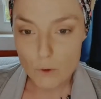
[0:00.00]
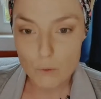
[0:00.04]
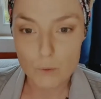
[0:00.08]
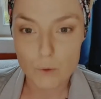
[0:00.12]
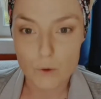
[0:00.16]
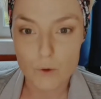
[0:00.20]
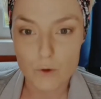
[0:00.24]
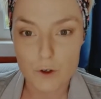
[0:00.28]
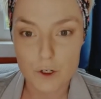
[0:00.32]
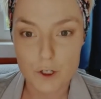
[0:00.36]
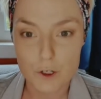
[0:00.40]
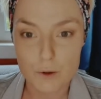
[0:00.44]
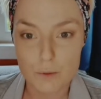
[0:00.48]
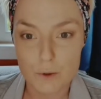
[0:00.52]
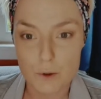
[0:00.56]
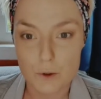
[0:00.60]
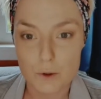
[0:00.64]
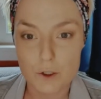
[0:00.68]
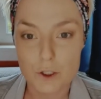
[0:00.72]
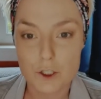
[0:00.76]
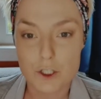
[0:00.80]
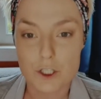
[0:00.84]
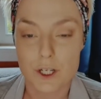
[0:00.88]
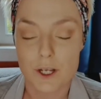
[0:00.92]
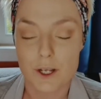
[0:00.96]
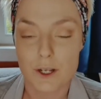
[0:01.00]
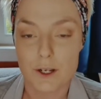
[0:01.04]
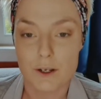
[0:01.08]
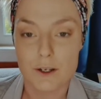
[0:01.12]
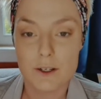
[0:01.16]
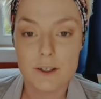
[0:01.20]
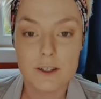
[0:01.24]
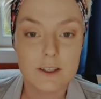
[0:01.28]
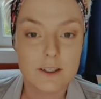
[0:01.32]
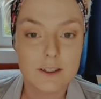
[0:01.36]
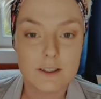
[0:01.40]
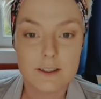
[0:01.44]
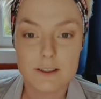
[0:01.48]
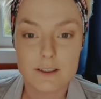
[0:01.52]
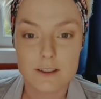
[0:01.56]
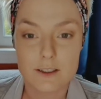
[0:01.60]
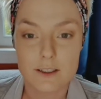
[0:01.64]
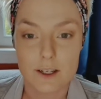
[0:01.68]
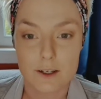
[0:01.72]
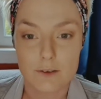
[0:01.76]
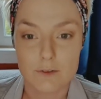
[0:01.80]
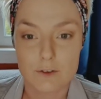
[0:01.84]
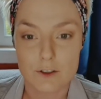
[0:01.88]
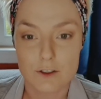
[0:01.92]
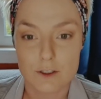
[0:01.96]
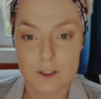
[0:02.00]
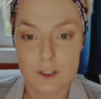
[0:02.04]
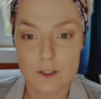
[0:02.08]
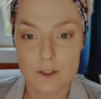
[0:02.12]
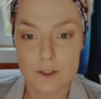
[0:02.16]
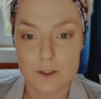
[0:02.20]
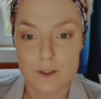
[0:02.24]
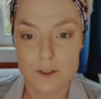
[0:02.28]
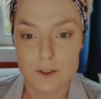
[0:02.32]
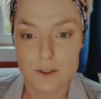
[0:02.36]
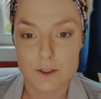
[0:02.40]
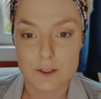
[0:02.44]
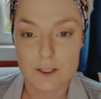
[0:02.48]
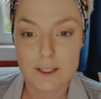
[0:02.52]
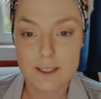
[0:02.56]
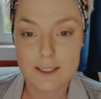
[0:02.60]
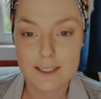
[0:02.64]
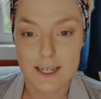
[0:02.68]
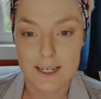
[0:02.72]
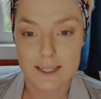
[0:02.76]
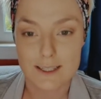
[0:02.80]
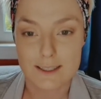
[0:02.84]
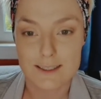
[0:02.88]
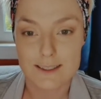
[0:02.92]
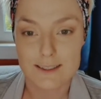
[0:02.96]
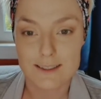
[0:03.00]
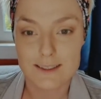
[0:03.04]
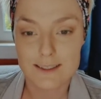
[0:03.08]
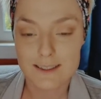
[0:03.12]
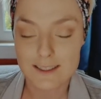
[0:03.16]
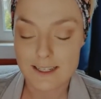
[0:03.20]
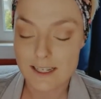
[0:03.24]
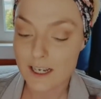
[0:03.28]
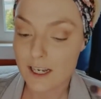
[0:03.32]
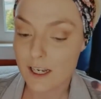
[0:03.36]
What are you watching? Give us a clue, tell us.